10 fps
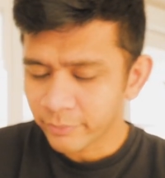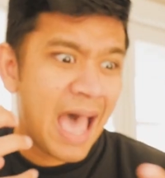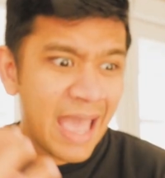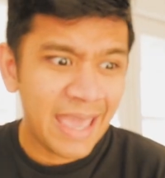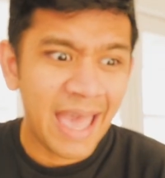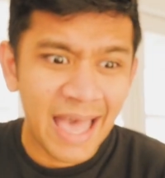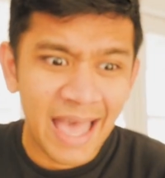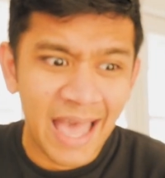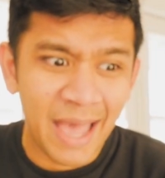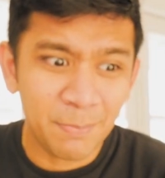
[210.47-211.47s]
I
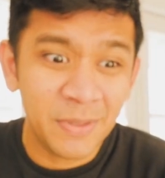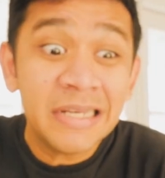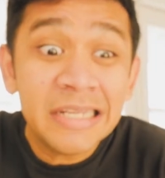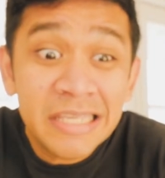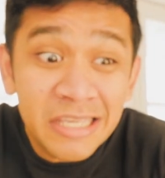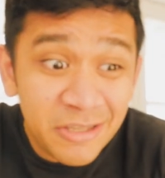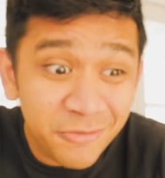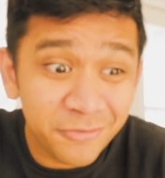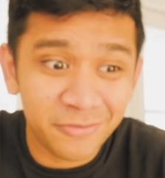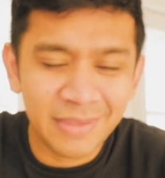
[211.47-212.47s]

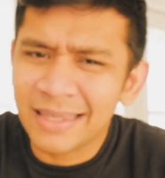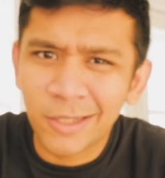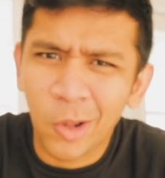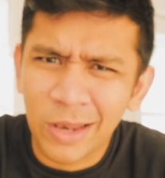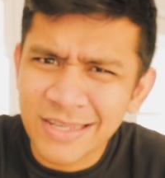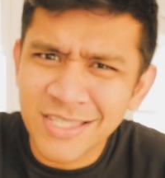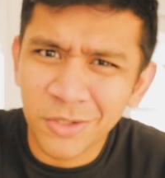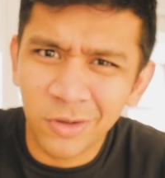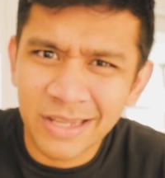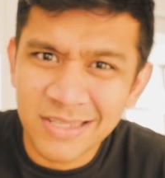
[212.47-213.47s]
believe that
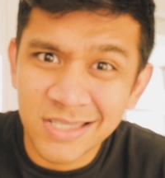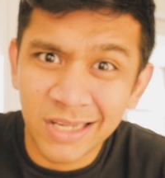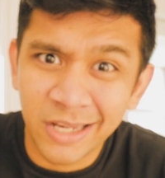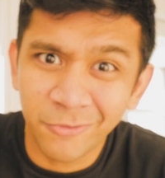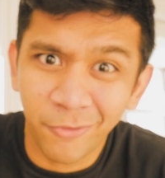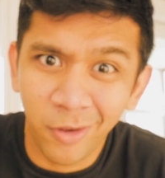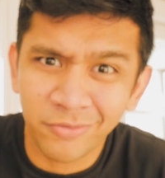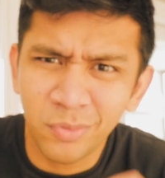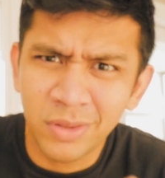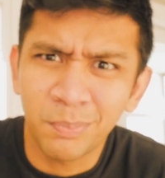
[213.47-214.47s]
cholesterol is still
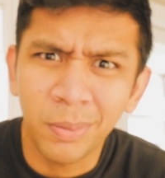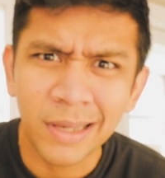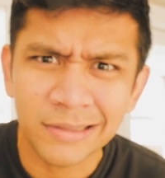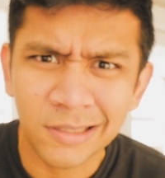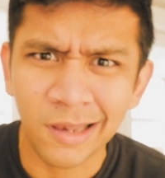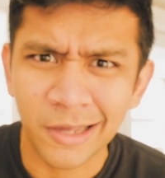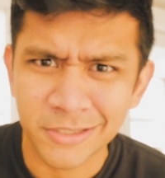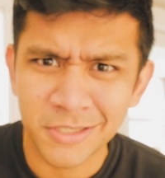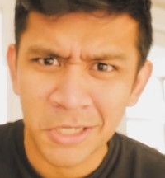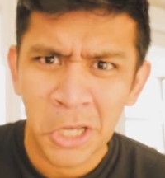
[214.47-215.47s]
involved with blood
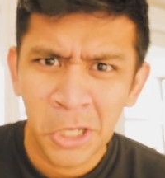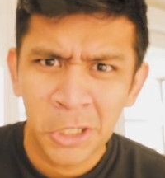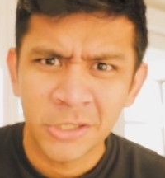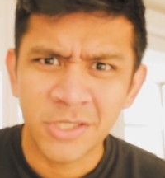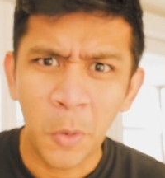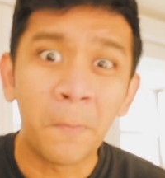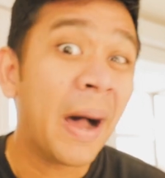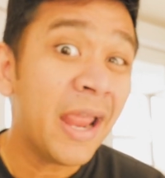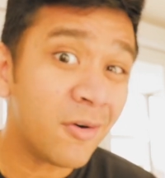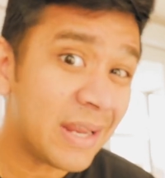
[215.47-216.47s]
clots. So
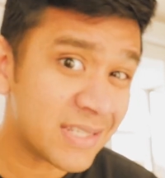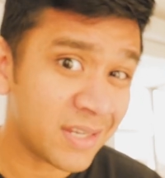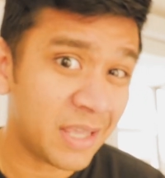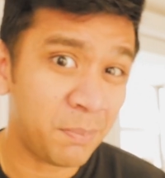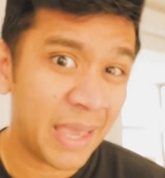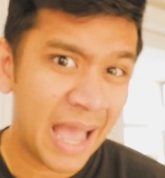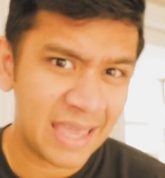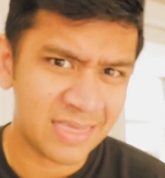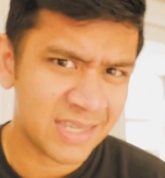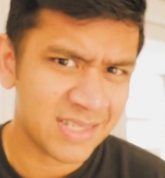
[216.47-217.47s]
my reasoning
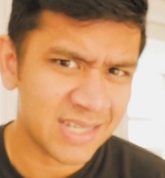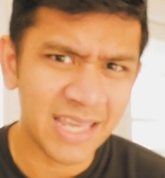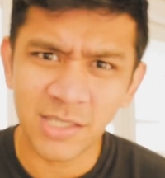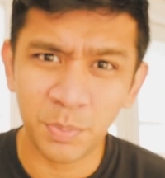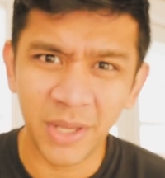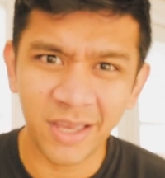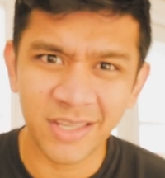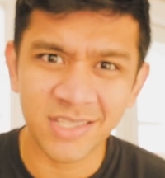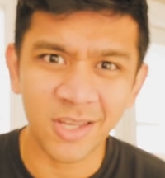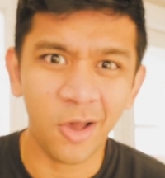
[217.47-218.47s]
behind this is
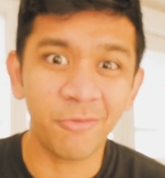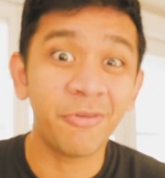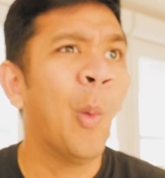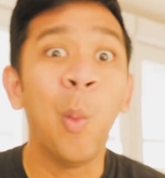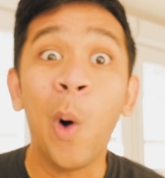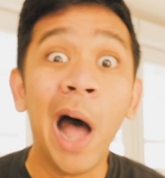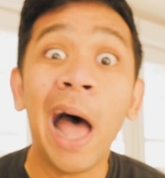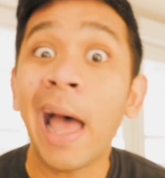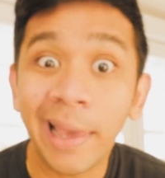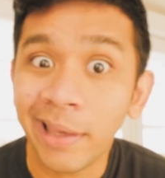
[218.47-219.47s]
because of
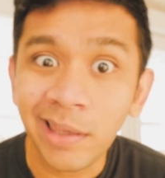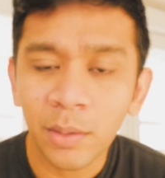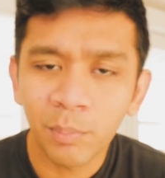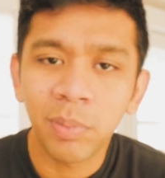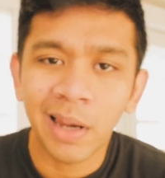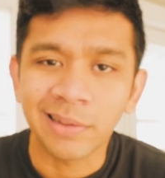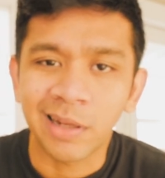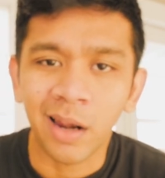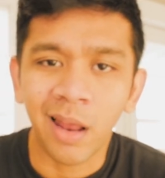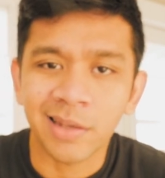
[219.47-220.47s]
why
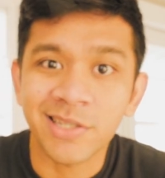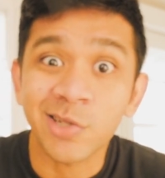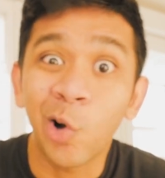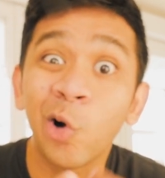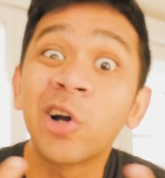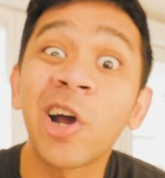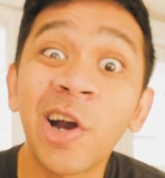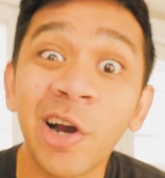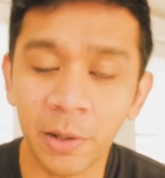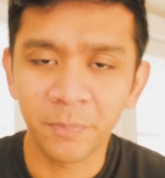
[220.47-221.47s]
blood clots
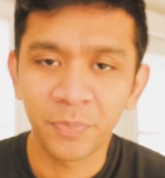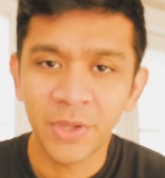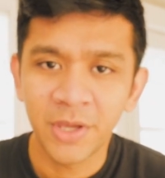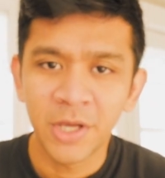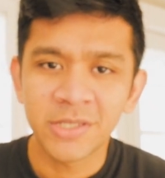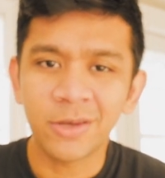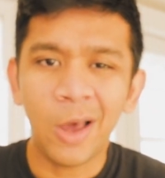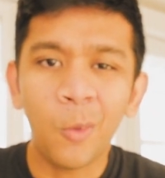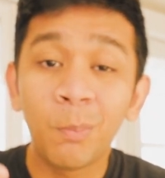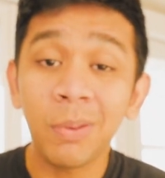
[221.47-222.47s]
occur. So
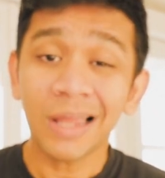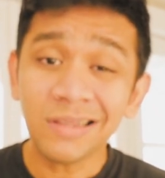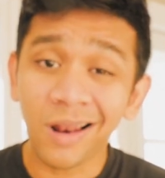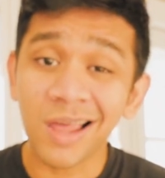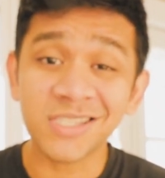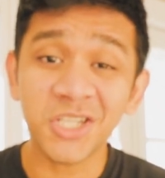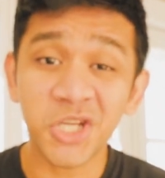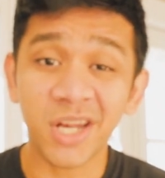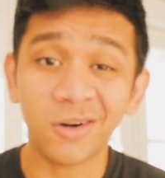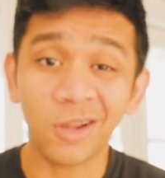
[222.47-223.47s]
now, blood clots in
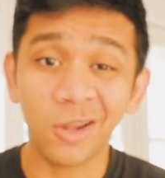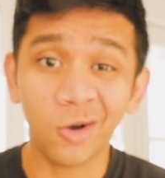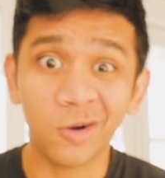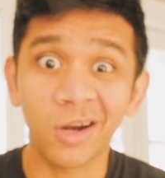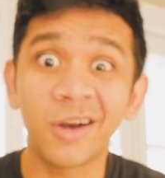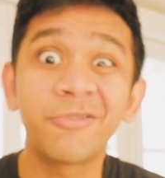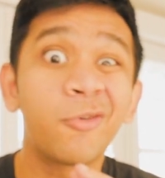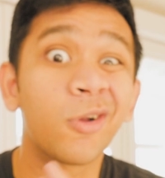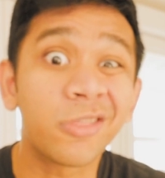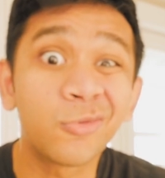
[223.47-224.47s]
general occur
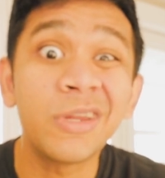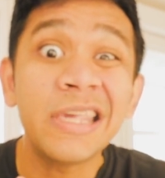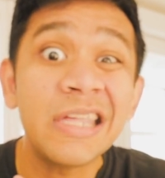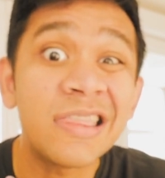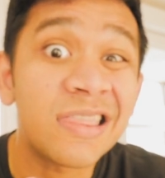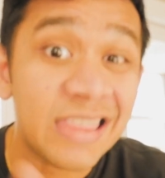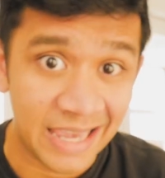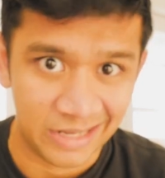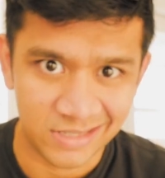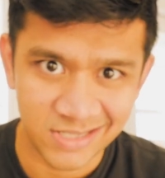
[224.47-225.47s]
for three
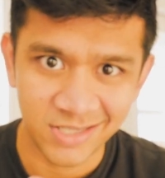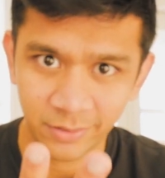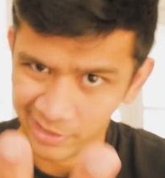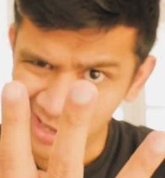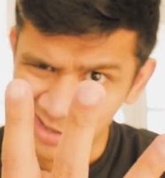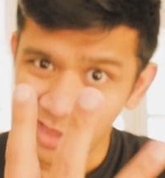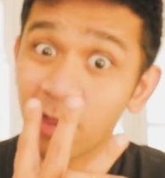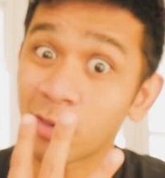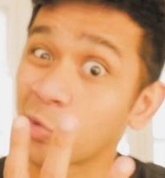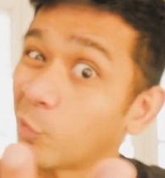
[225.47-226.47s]
things, okay?
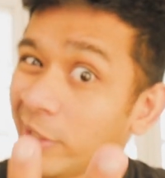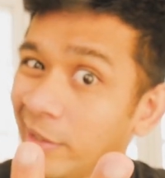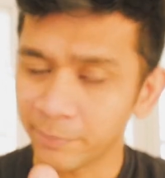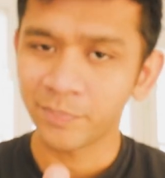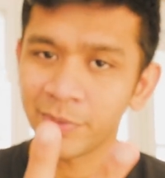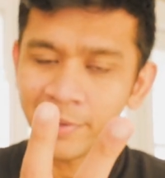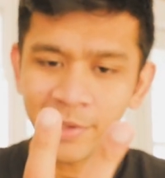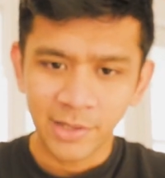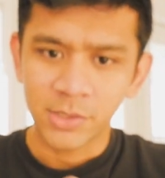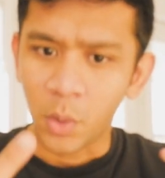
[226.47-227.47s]
Three.
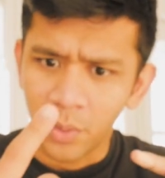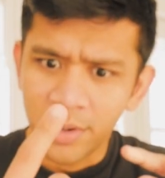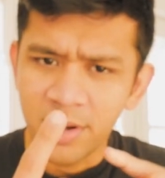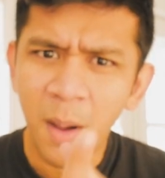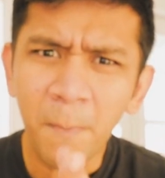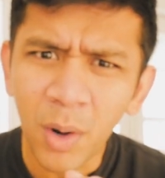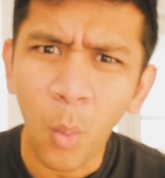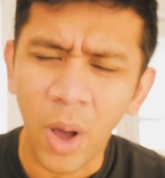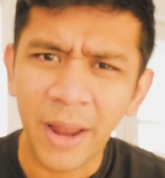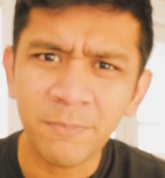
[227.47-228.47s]
So, number
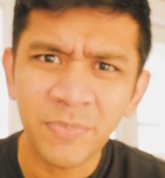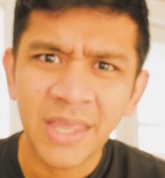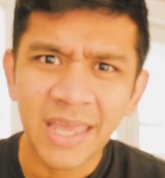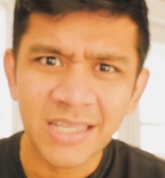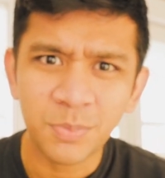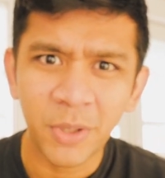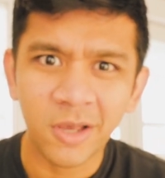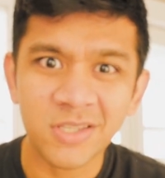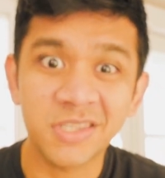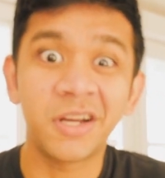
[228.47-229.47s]
one is
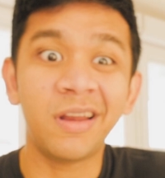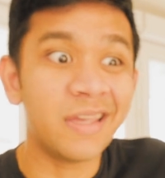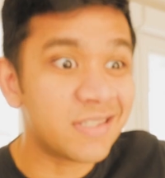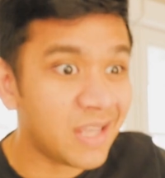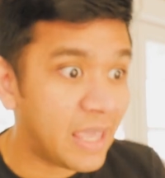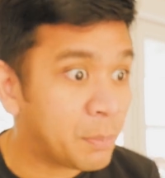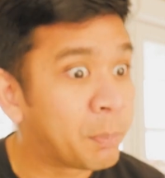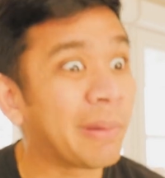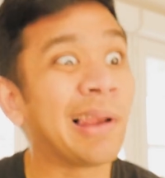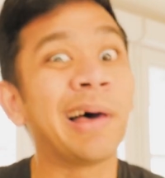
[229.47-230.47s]
because there is a
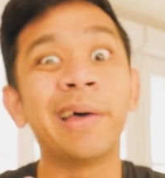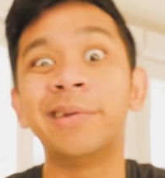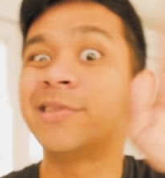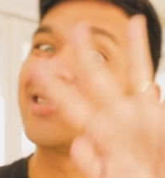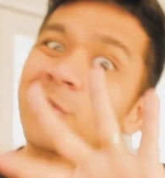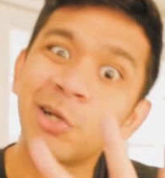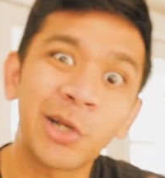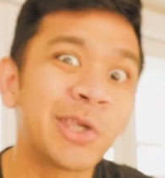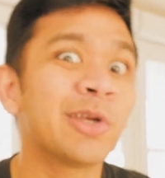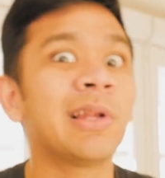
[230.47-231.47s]
blood
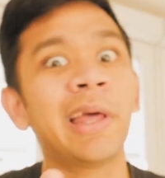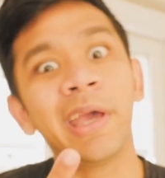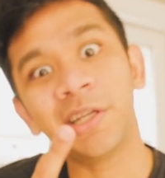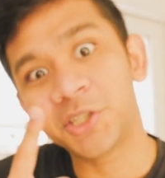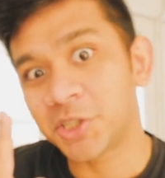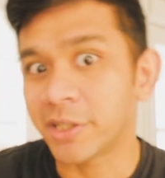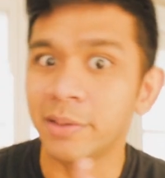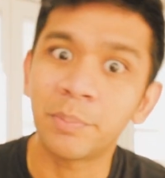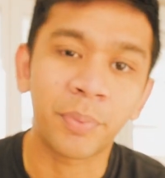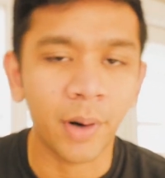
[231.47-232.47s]

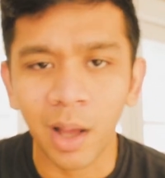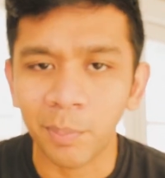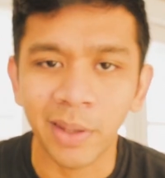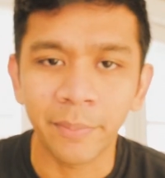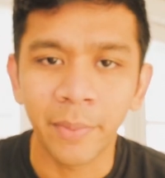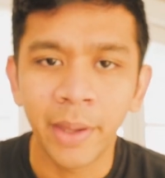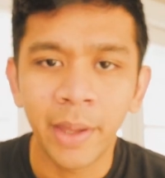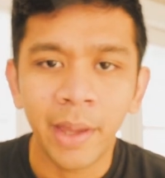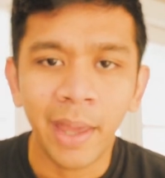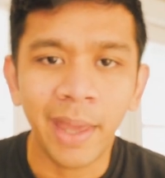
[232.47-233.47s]
circulation problem.
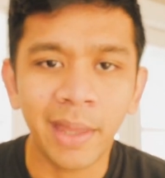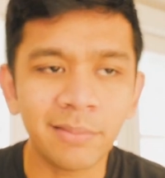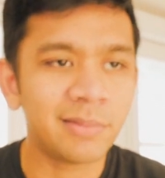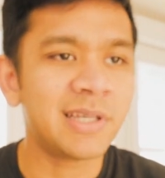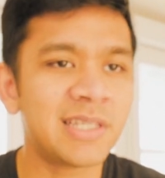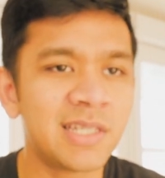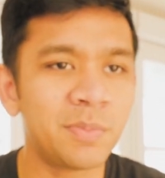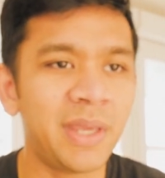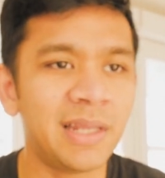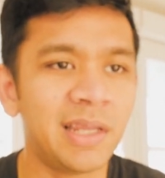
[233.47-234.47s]
And this is
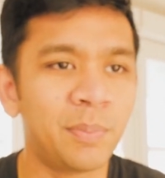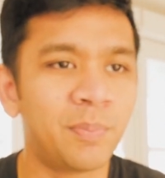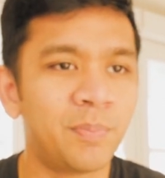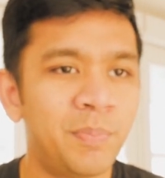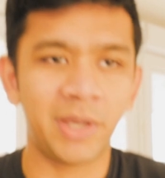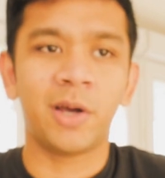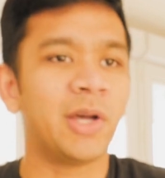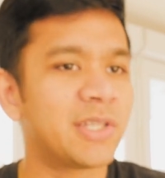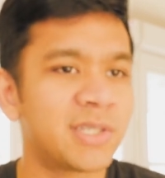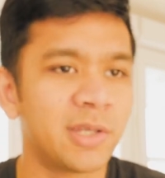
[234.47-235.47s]
mainly
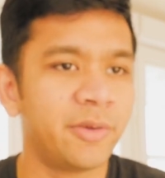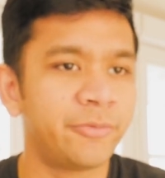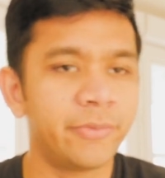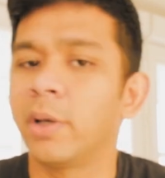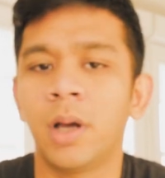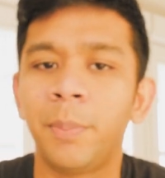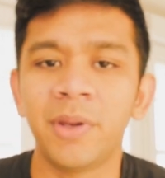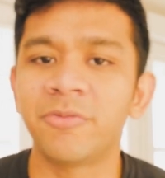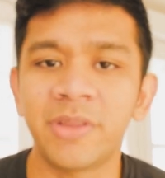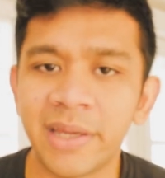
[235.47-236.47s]
because of a
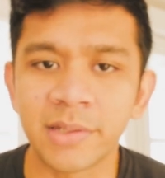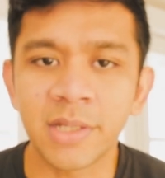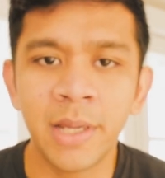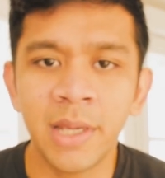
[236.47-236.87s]
couple of things.